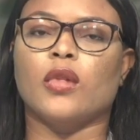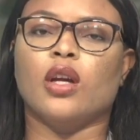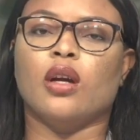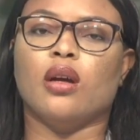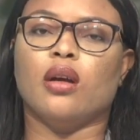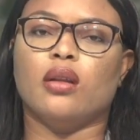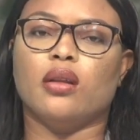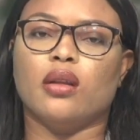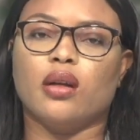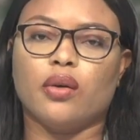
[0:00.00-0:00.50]

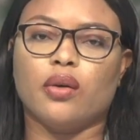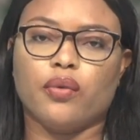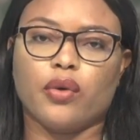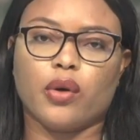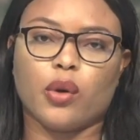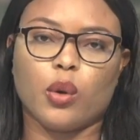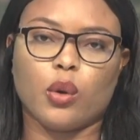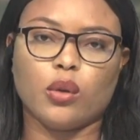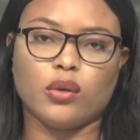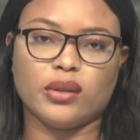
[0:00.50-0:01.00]
Now,
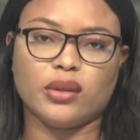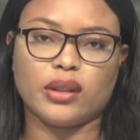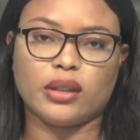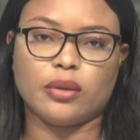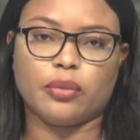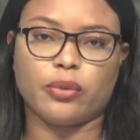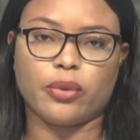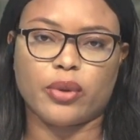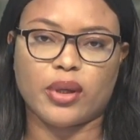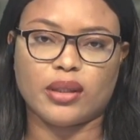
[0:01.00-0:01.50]
recall that
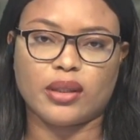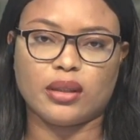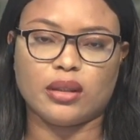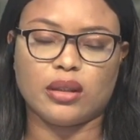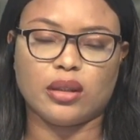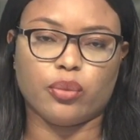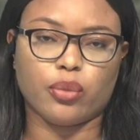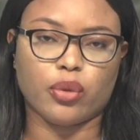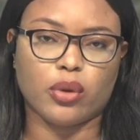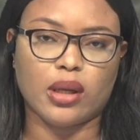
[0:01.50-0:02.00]

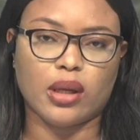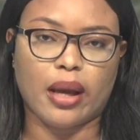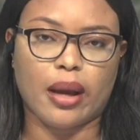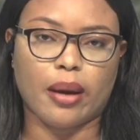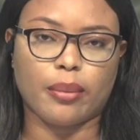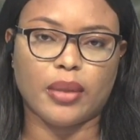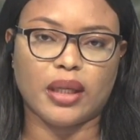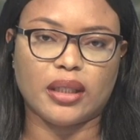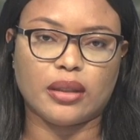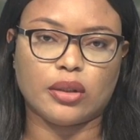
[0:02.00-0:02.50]
President Bola
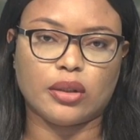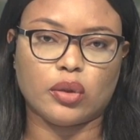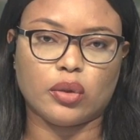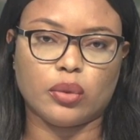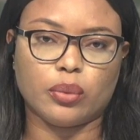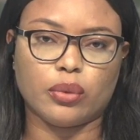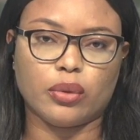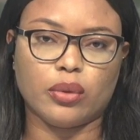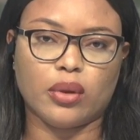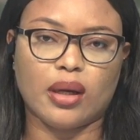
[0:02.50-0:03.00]
Ahmed
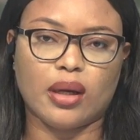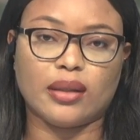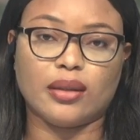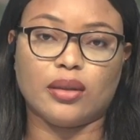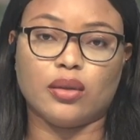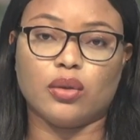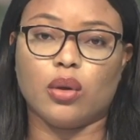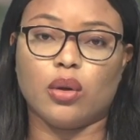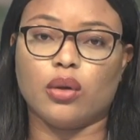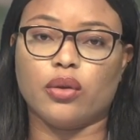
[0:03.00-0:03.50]
Tinubu had
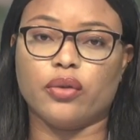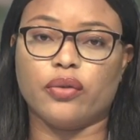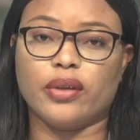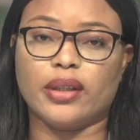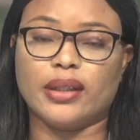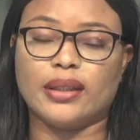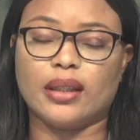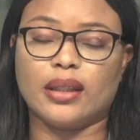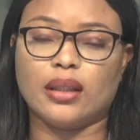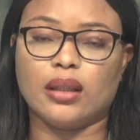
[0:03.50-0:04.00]

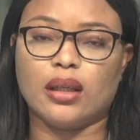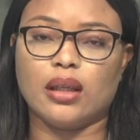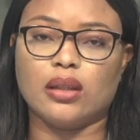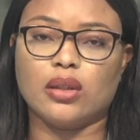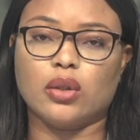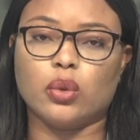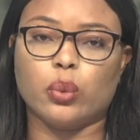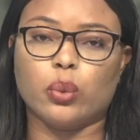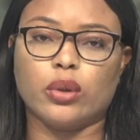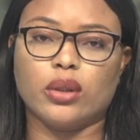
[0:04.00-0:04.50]
inaugurated and
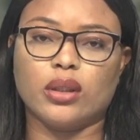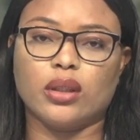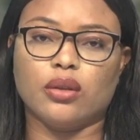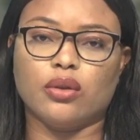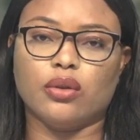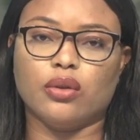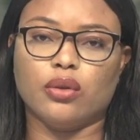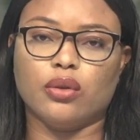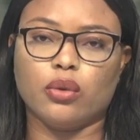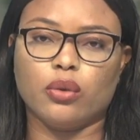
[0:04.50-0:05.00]
sworn
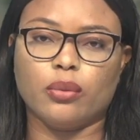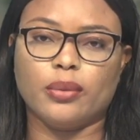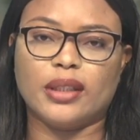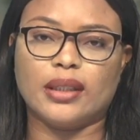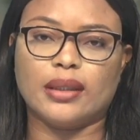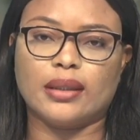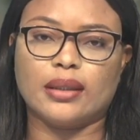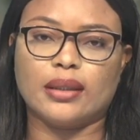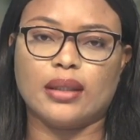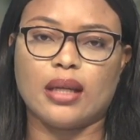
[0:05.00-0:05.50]
in new
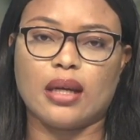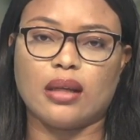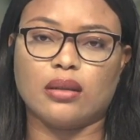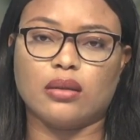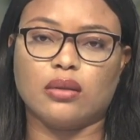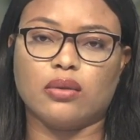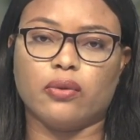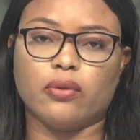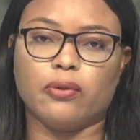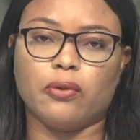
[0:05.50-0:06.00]
ministers
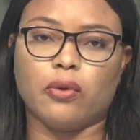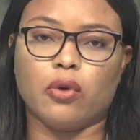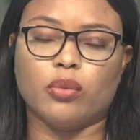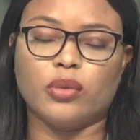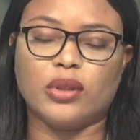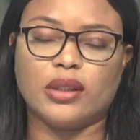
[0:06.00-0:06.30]
to form his